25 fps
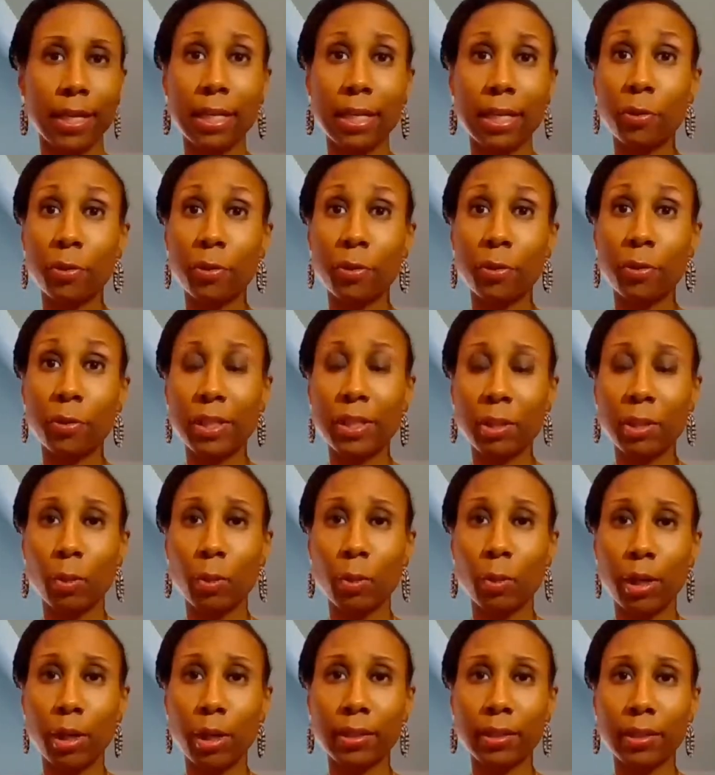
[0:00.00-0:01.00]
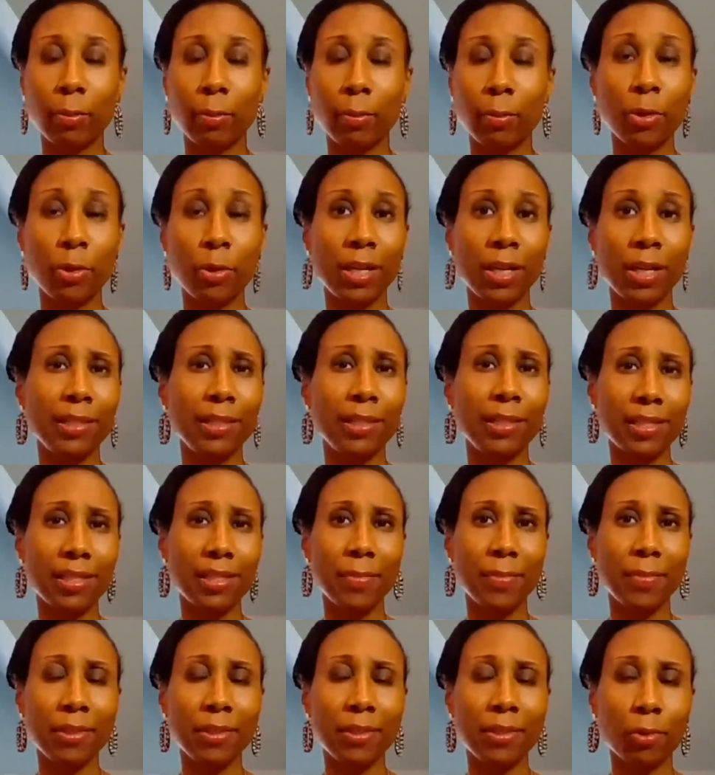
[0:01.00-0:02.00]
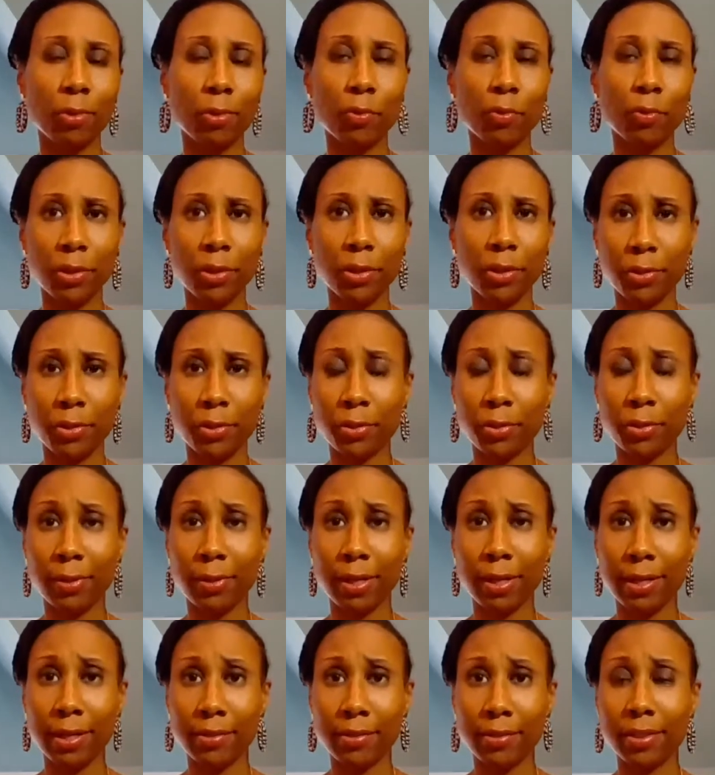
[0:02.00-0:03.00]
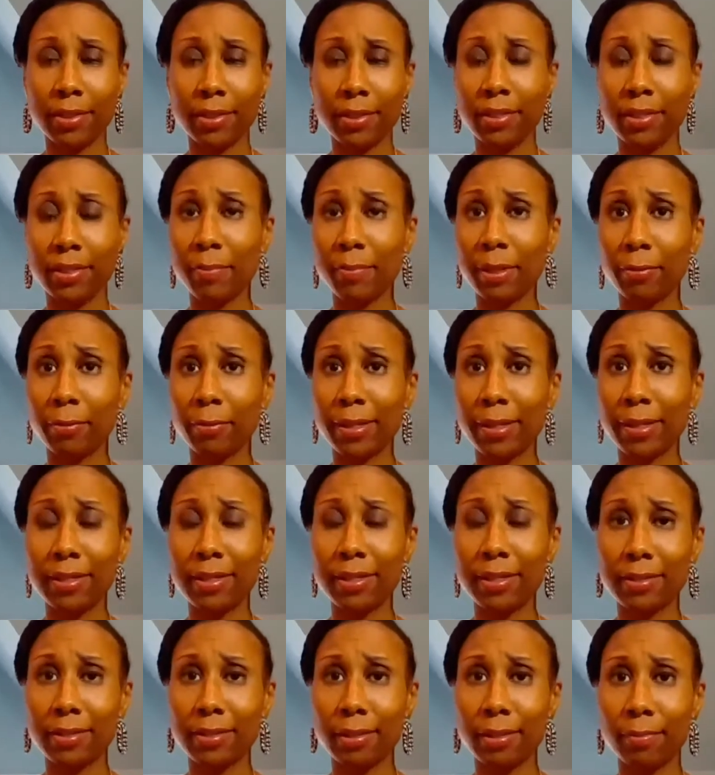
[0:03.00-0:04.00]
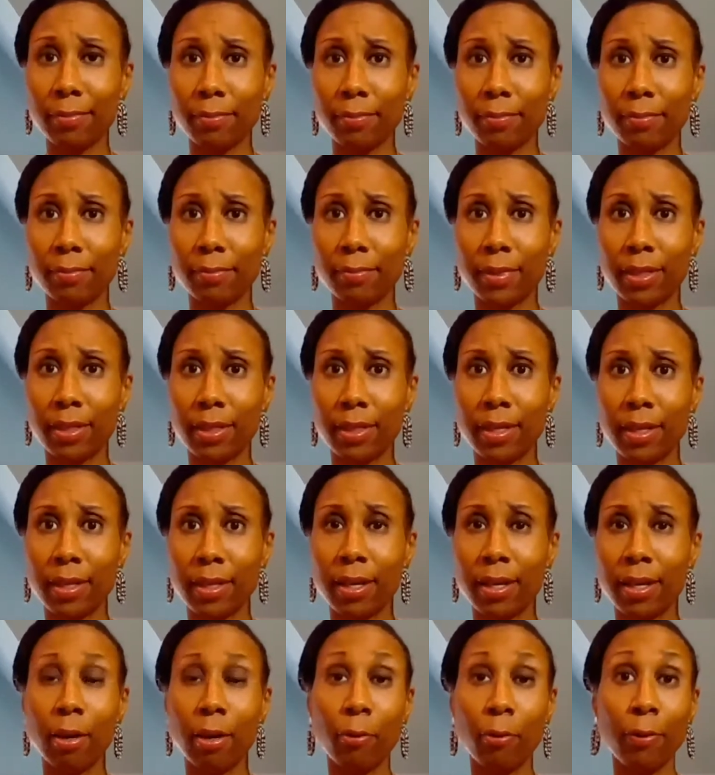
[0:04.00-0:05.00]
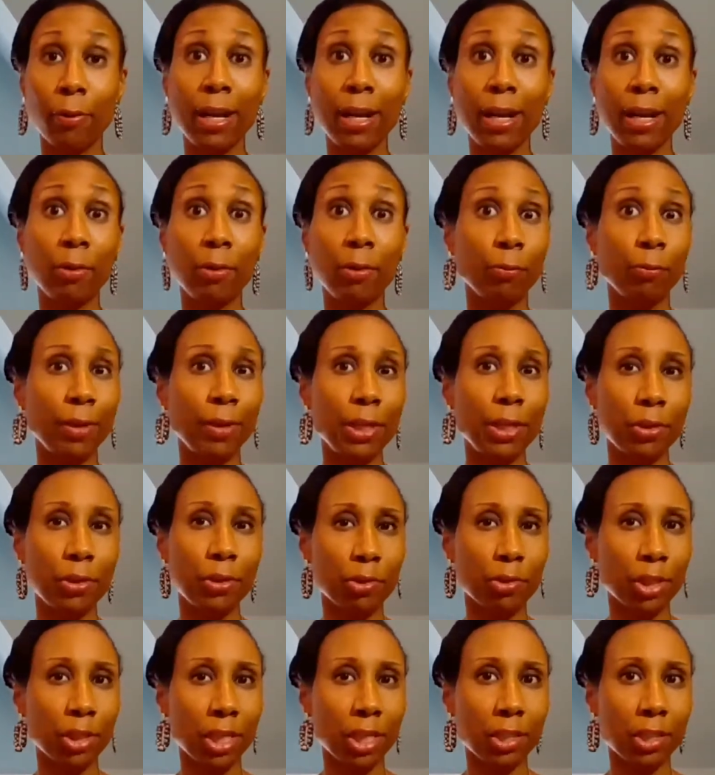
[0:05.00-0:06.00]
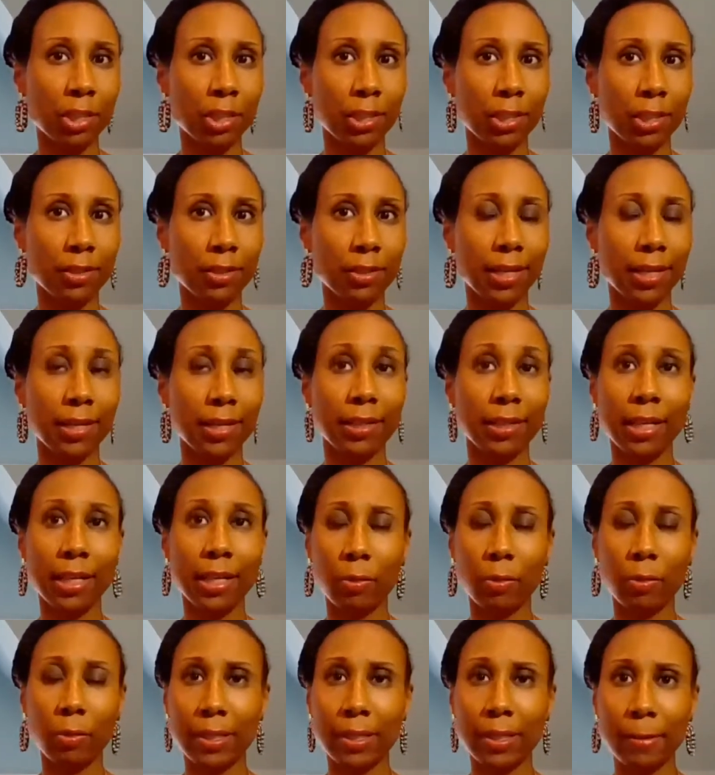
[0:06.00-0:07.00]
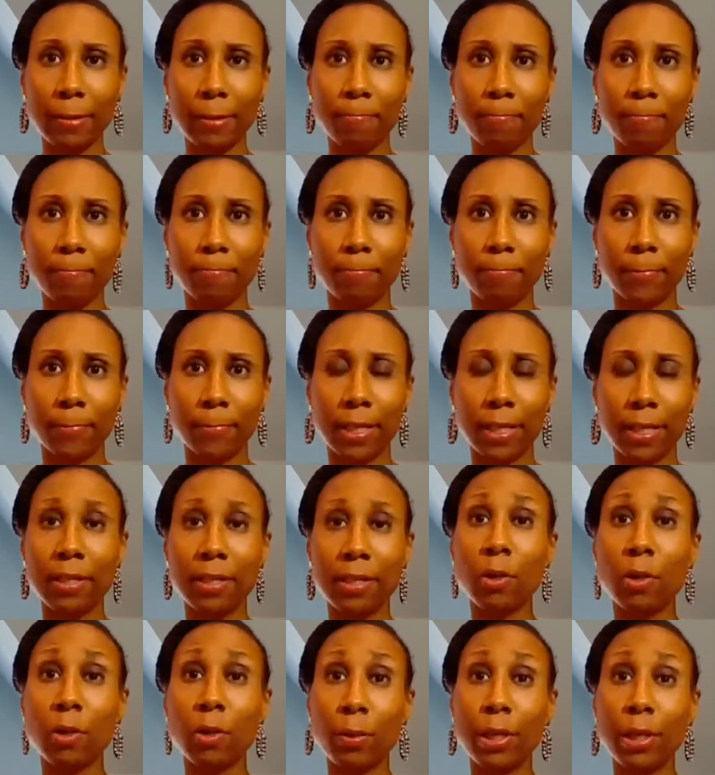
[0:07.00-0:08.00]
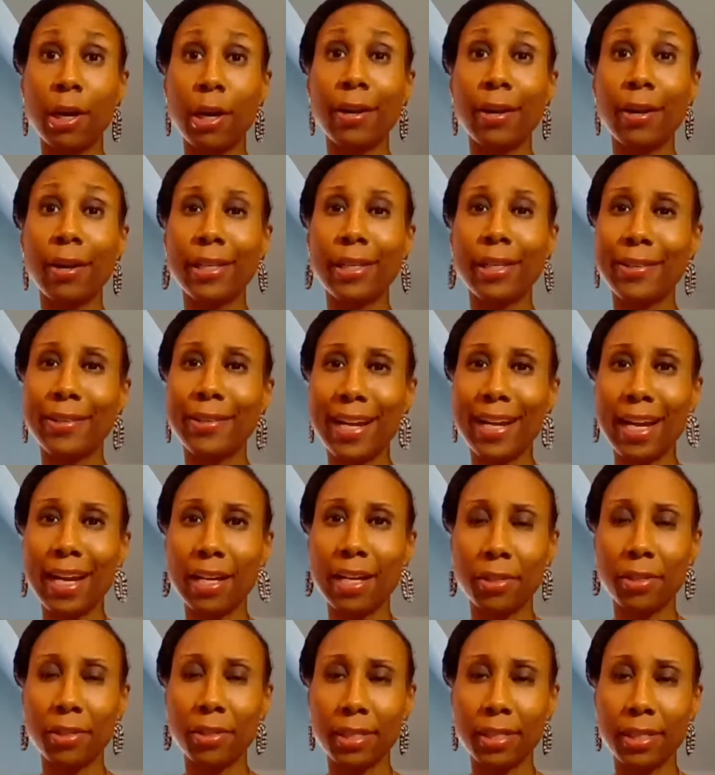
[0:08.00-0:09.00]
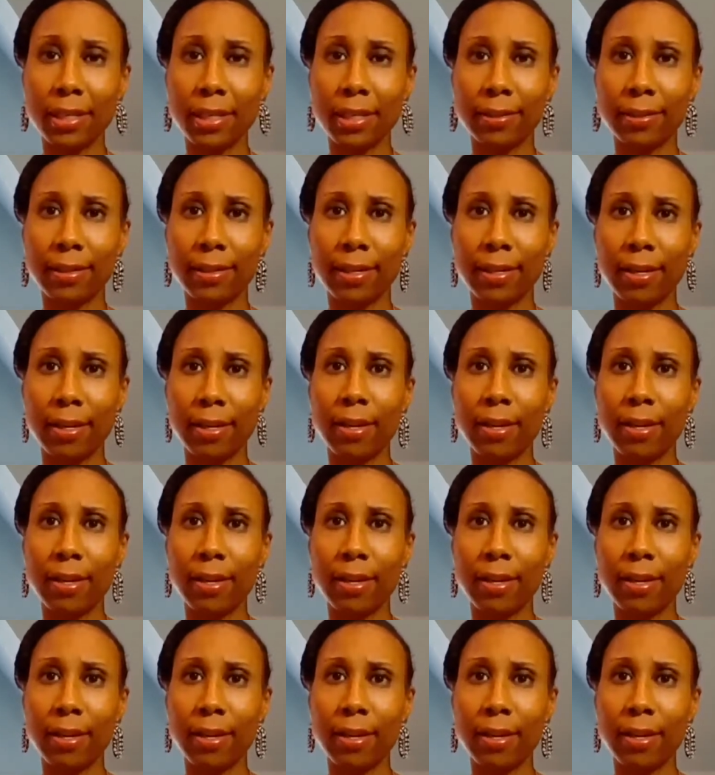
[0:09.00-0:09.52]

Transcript: It's through this work that we try to dismantle structures around systemic racism, around racial justice and inequity. And so we are here to agitate